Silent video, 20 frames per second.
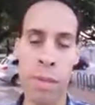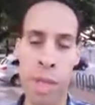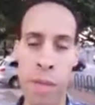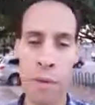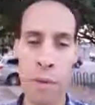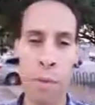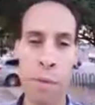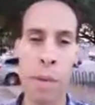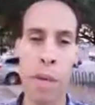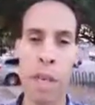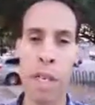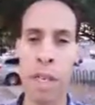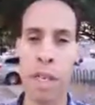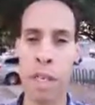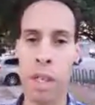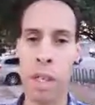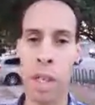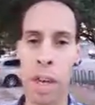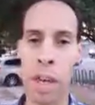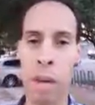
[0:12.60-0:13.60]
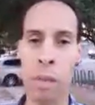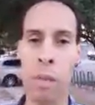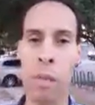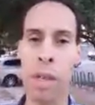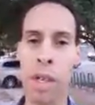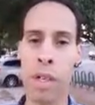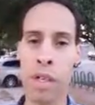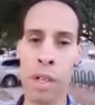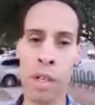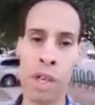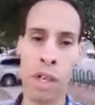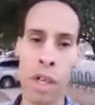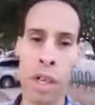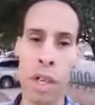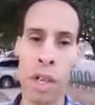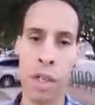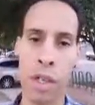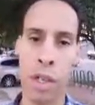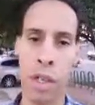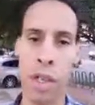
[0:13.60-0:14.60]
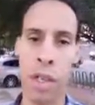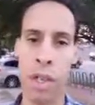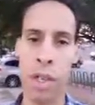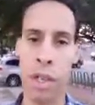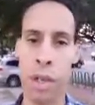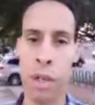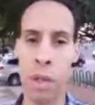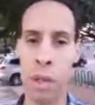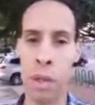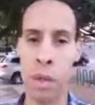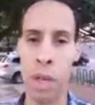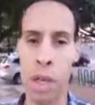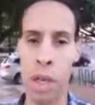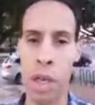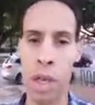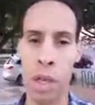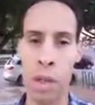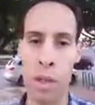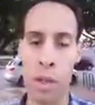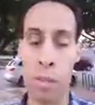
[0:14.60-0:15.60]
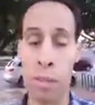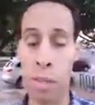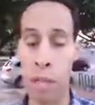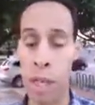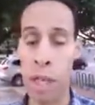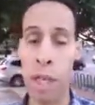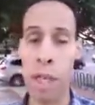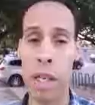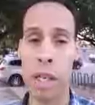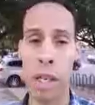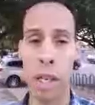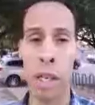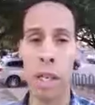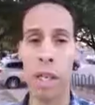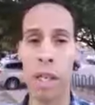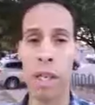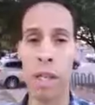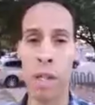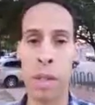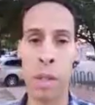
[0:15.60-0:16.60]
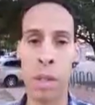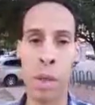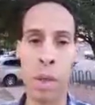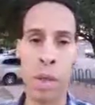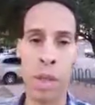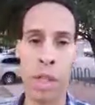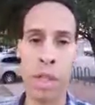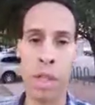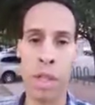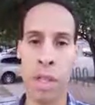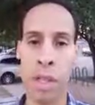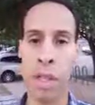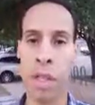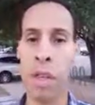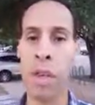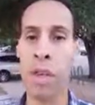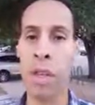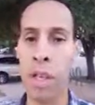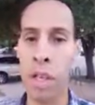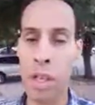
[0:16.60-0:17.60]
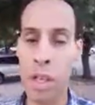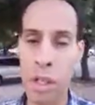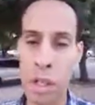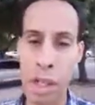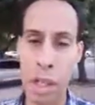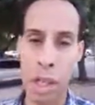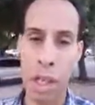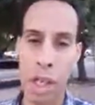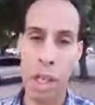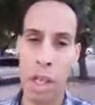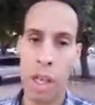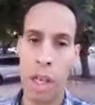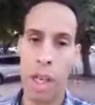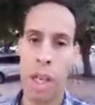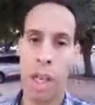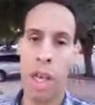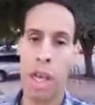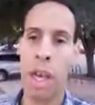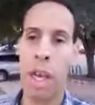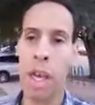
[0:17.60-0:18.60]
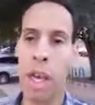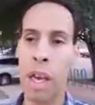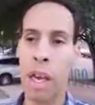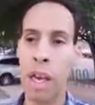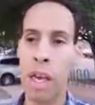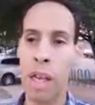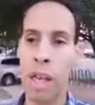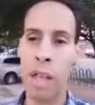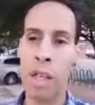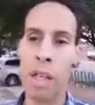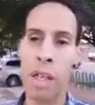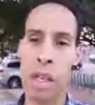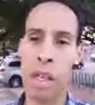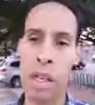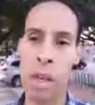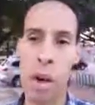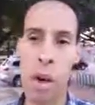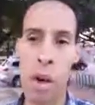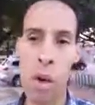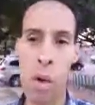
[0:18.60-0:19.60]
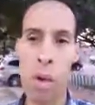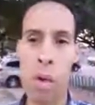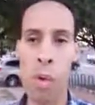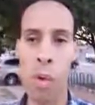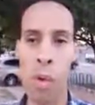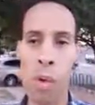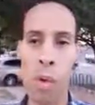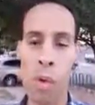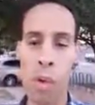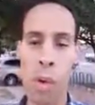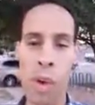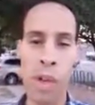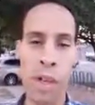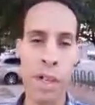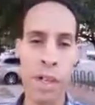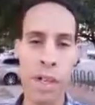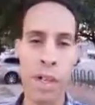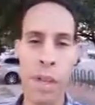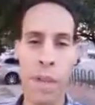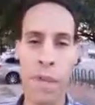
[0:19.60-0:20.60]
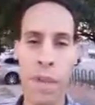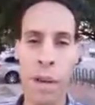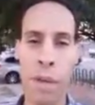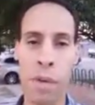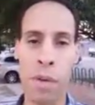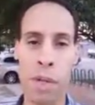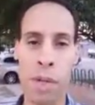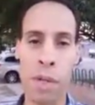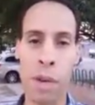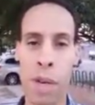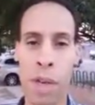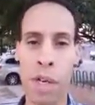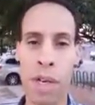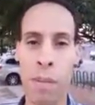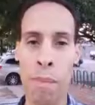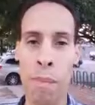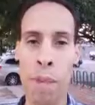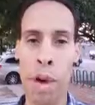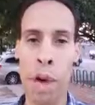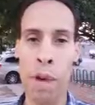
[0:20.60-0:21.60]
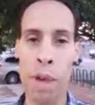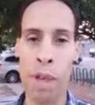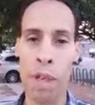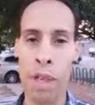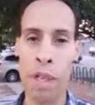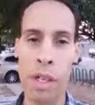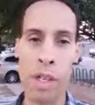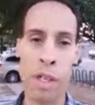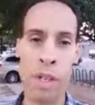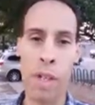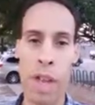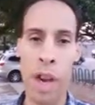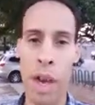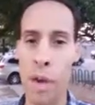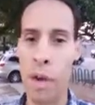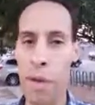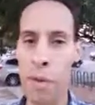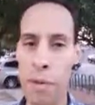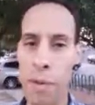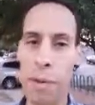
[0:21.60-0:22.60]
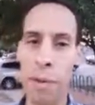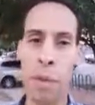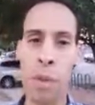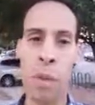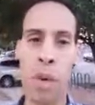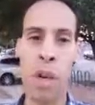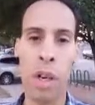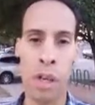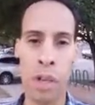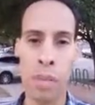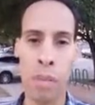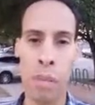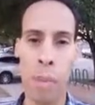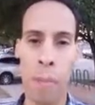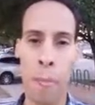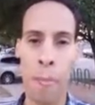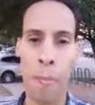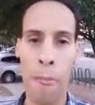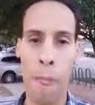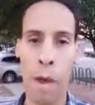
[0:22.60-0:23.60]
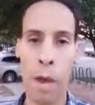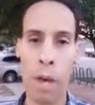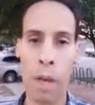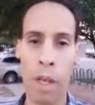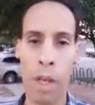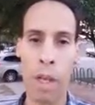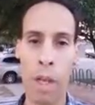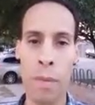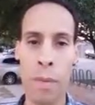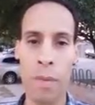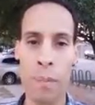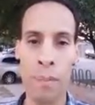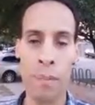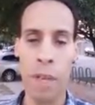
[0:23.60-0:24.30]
information that I wanted to share to Blake and to all his audience. And one of the stuff that I was talking about is Area 51. Okay,